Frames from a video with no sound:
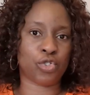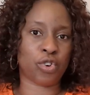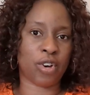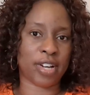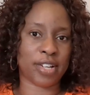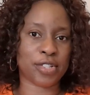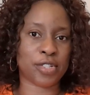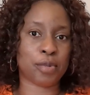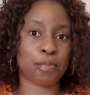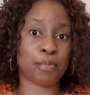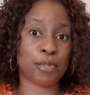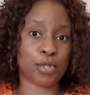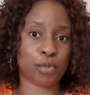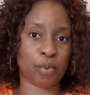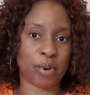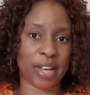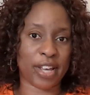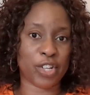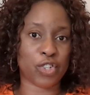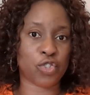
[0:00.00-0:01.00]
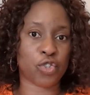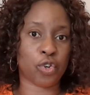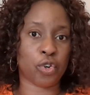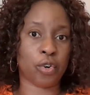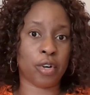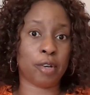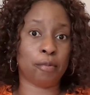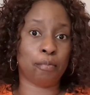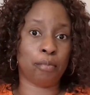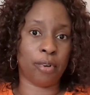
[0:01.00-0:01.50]
trying to persuade
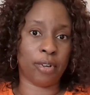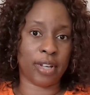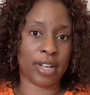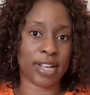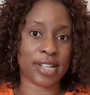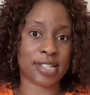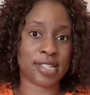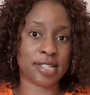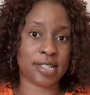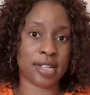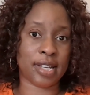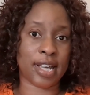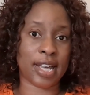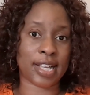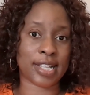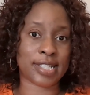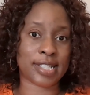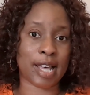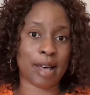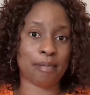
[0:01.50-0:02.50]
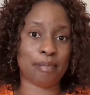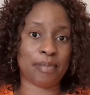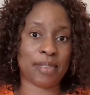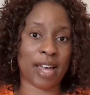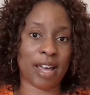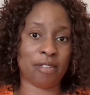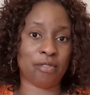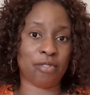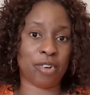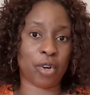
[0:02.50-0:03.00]
your employer to accept
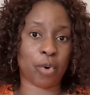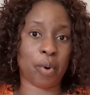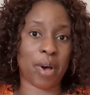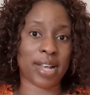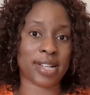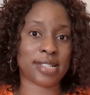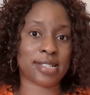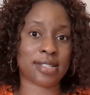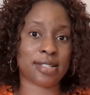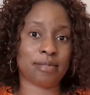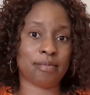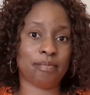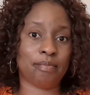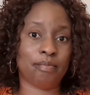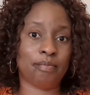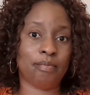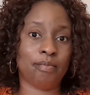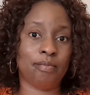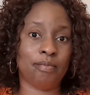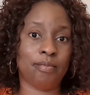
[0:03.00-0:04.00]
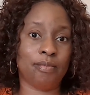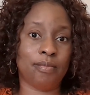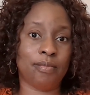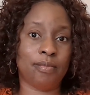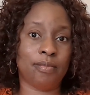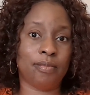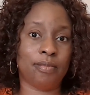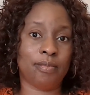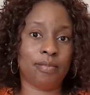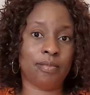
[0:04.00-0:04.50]
that request.
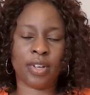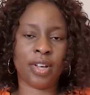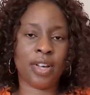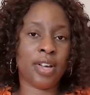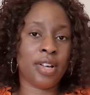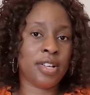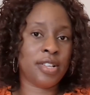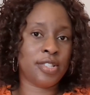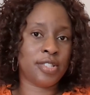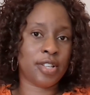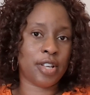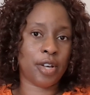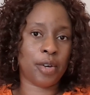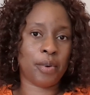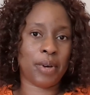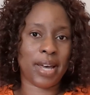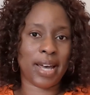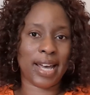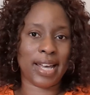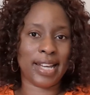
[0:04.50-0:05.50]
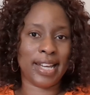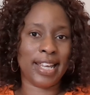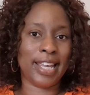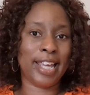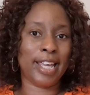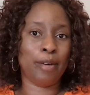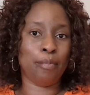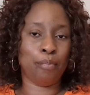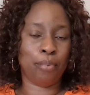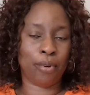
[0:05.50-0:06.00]
So
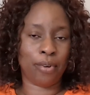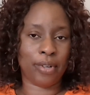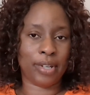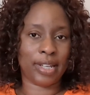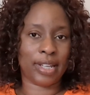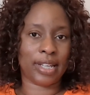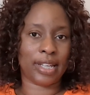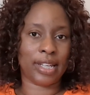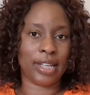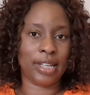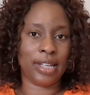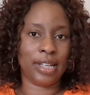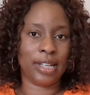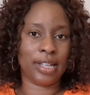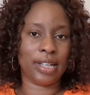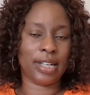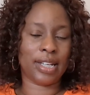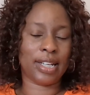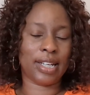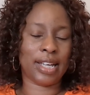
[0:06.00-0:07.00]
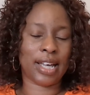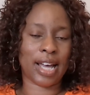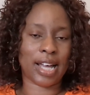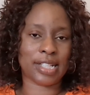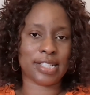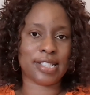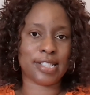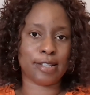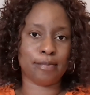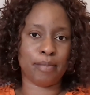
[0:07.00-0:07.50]
any employee
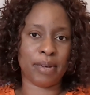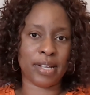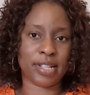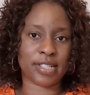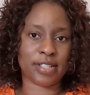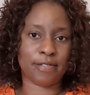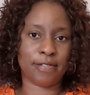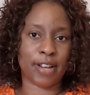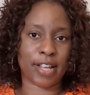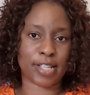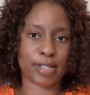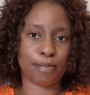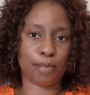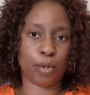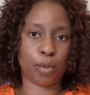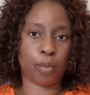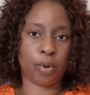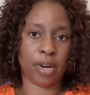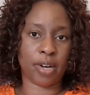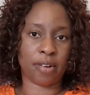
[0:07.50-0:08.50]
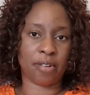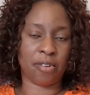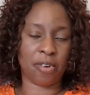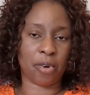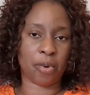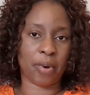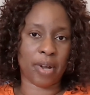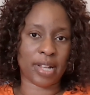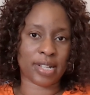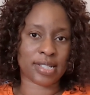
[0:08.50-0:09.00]
can submit a flexible working
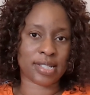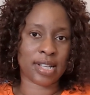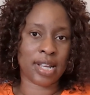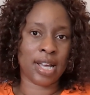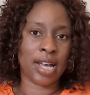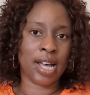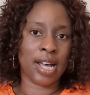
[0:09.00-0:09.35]
request.